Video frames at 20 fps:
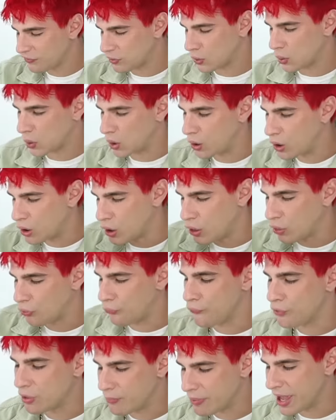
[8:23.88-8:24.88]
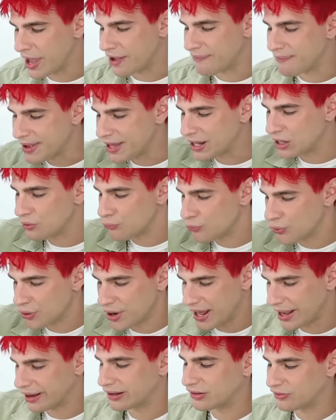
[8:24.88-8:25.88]
floor, through the pavement, through the
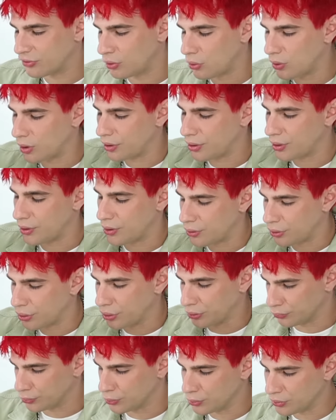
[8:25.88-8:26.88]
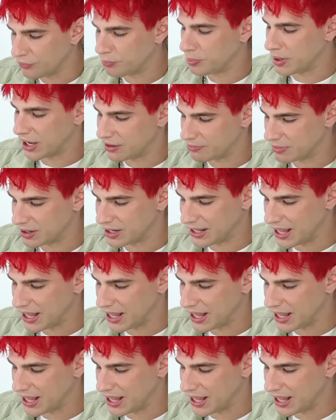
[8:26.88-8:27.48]
next floor, through the pavement